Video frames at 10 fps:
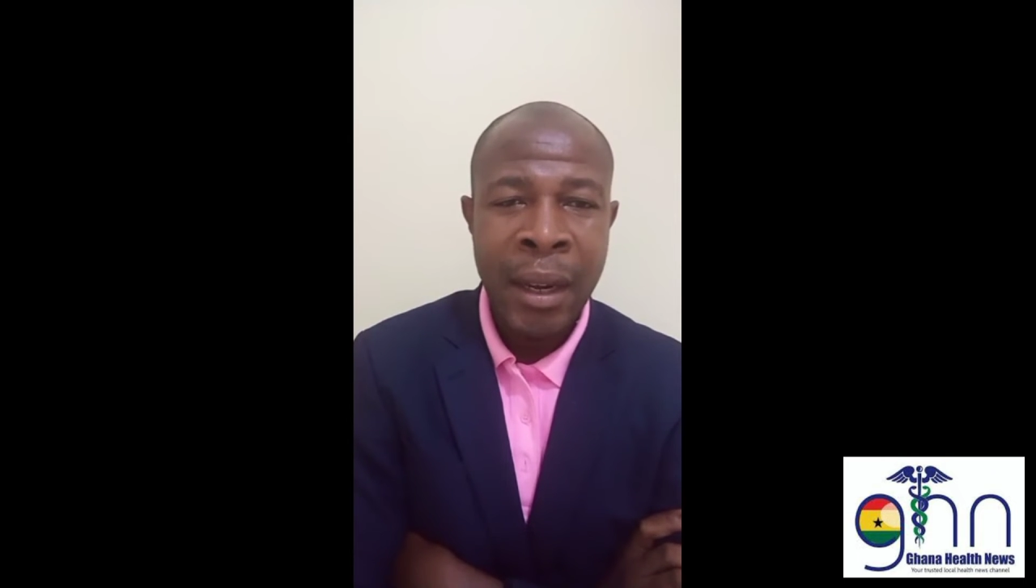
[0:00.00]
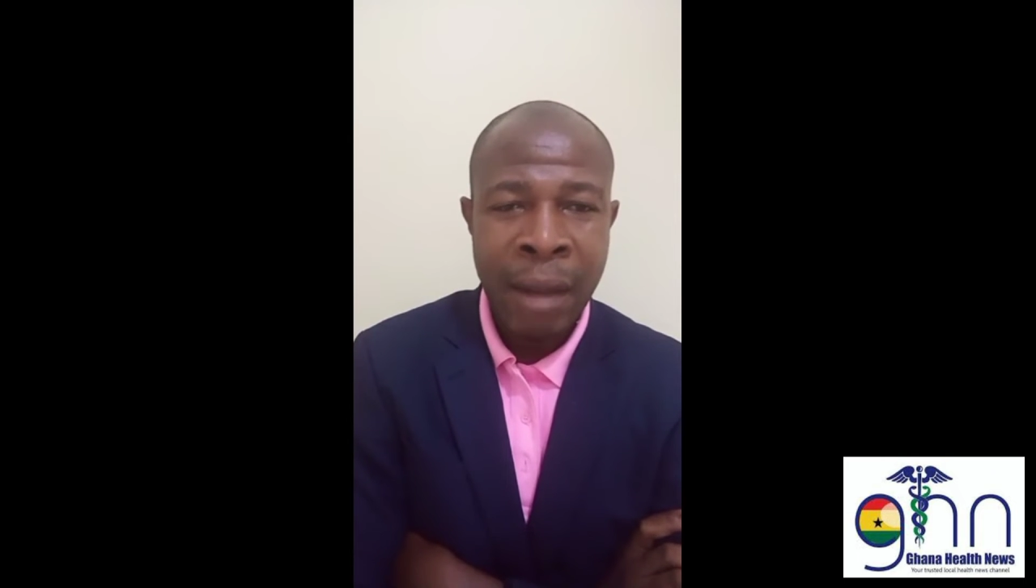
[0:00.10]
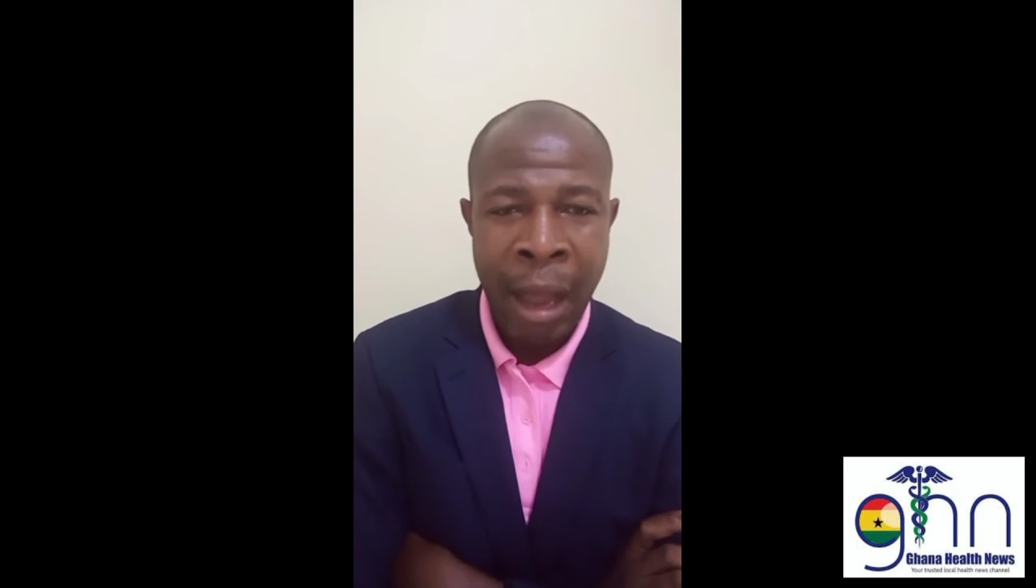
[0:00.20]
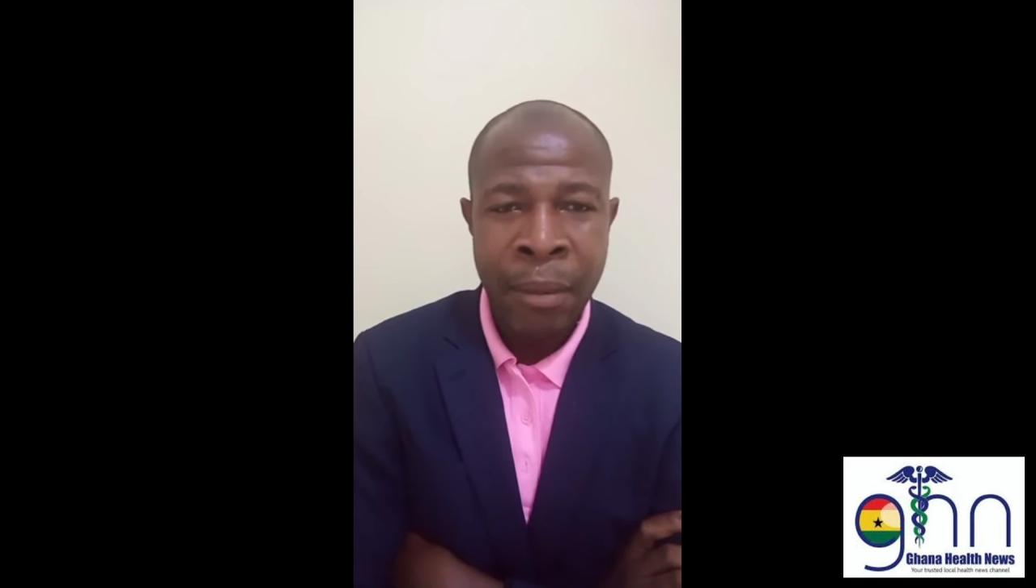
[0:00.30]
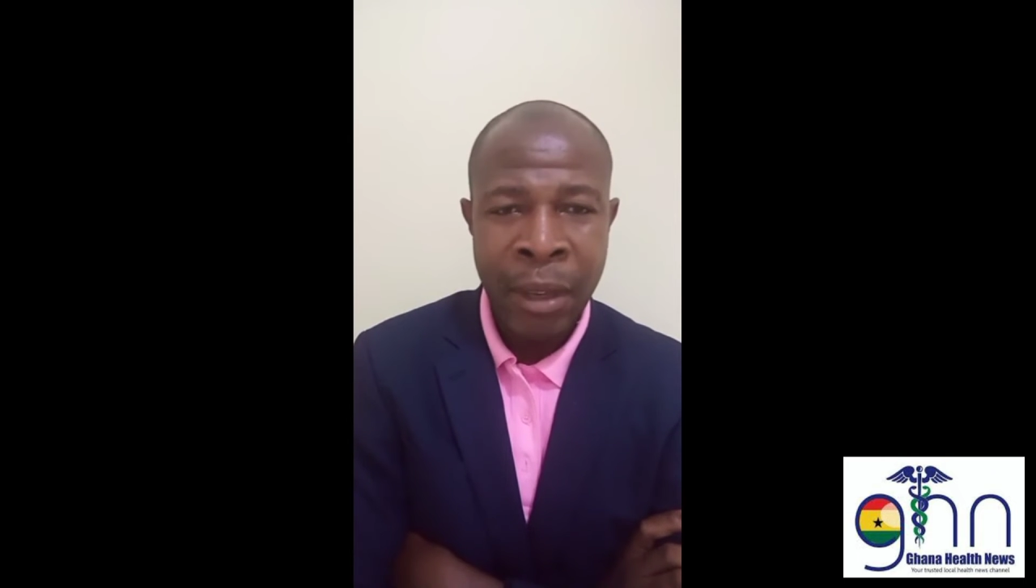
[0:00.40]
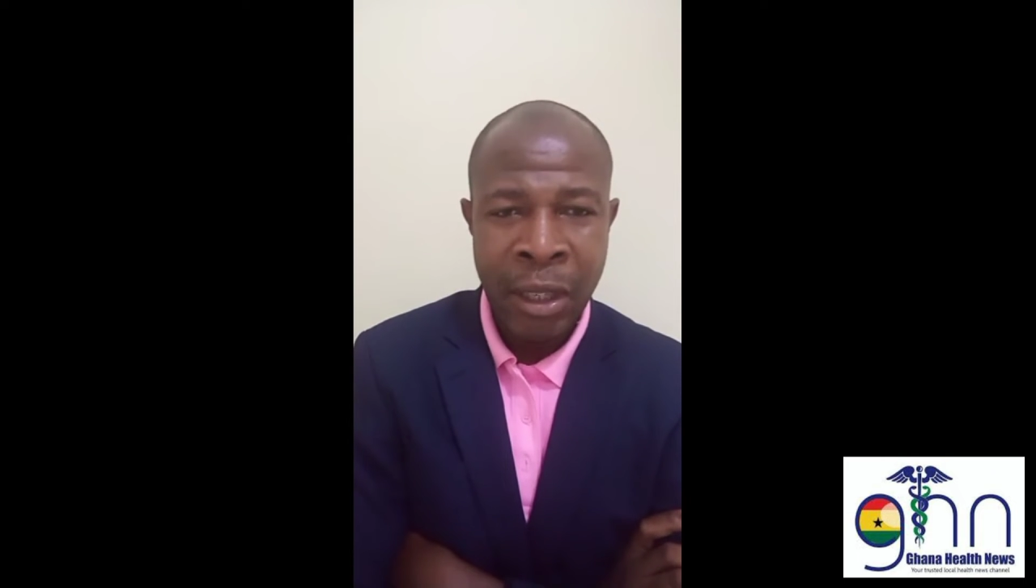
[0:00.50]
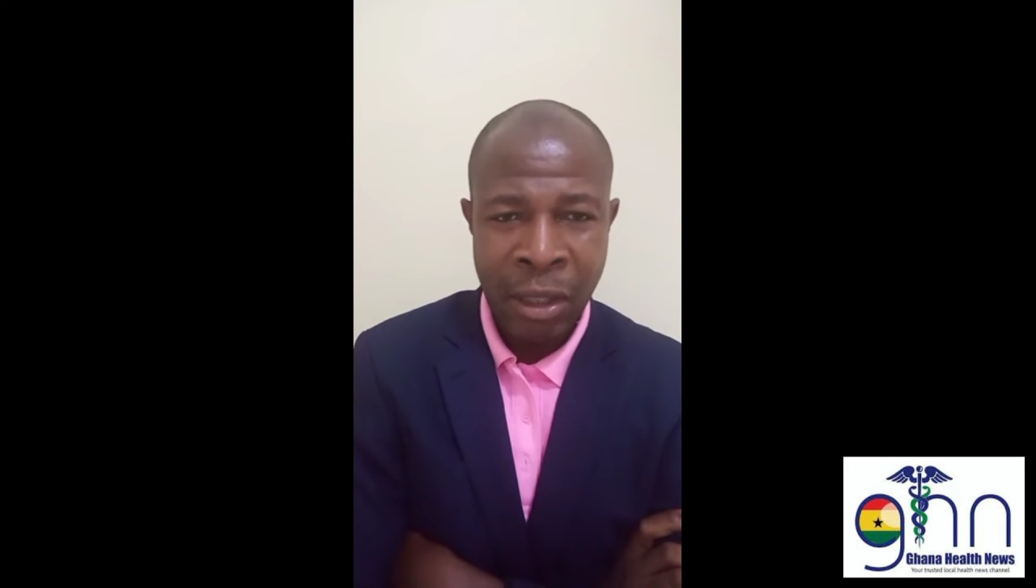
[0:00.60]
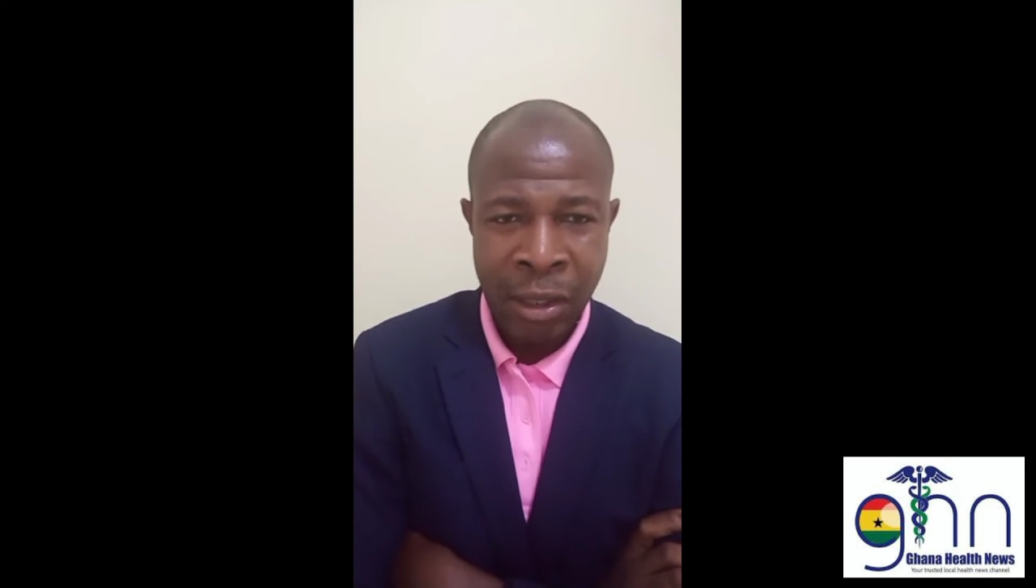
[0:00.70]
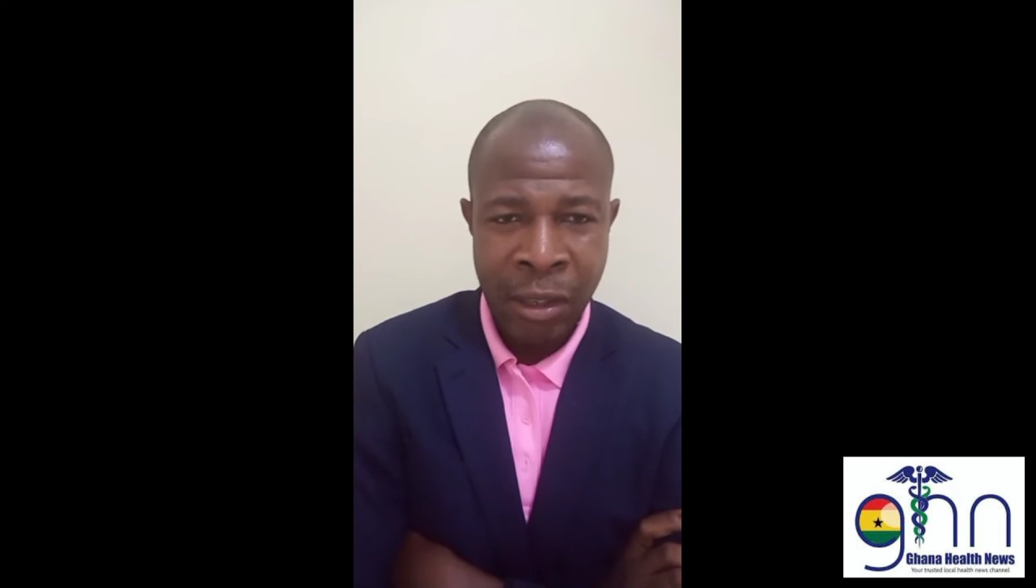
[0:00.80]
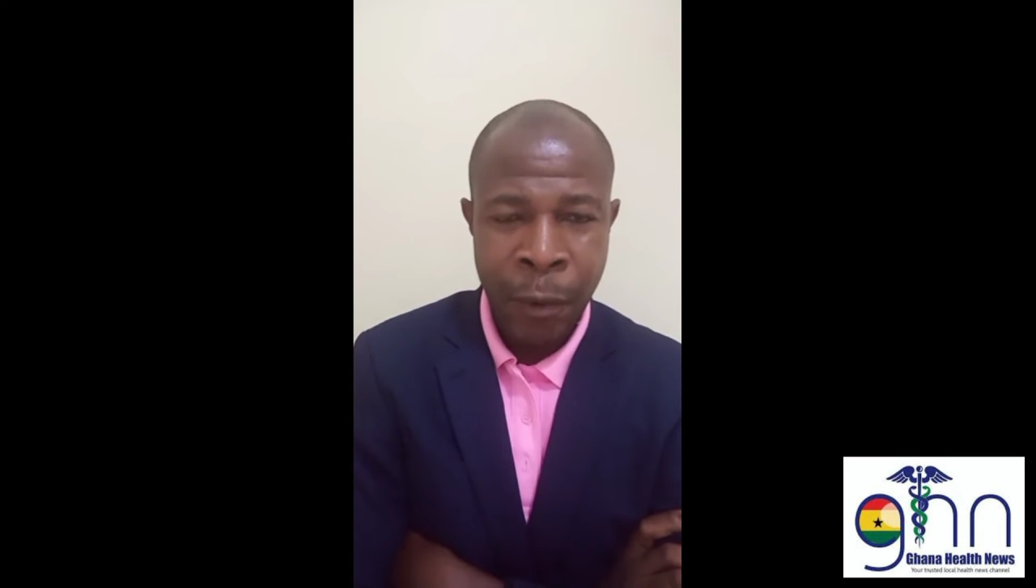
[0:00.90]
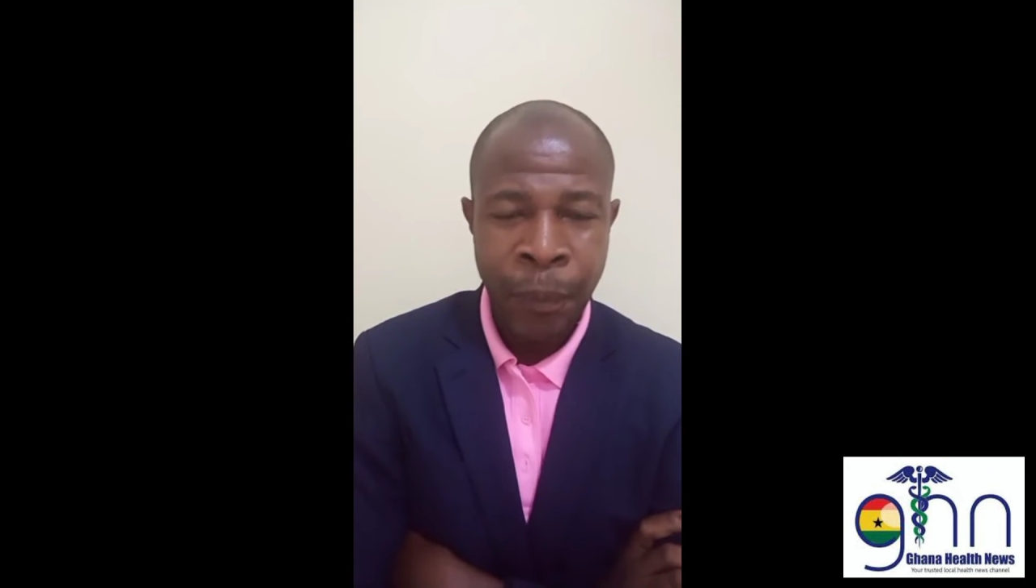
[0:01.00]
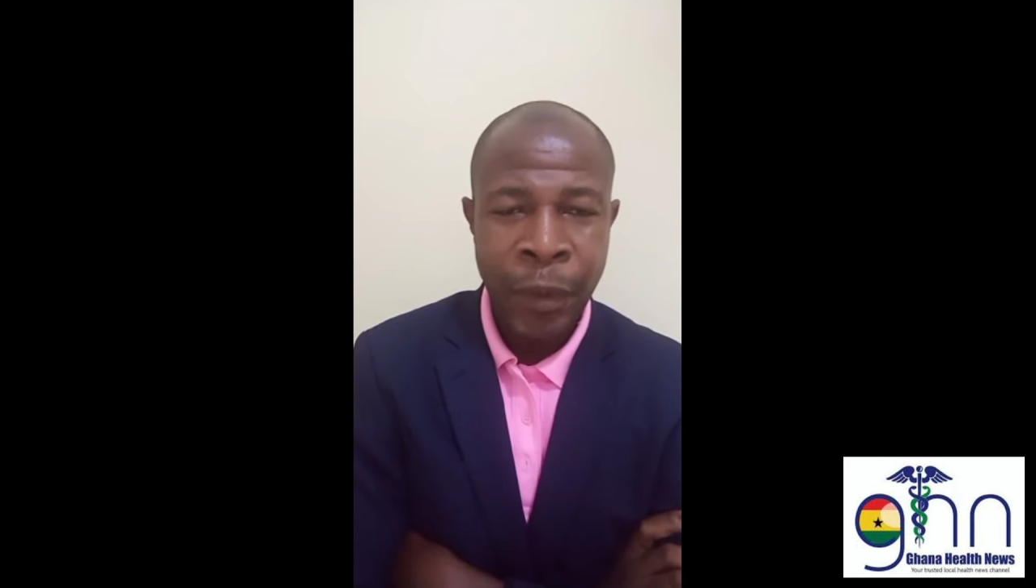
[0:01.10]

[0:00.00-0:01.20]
diabetes.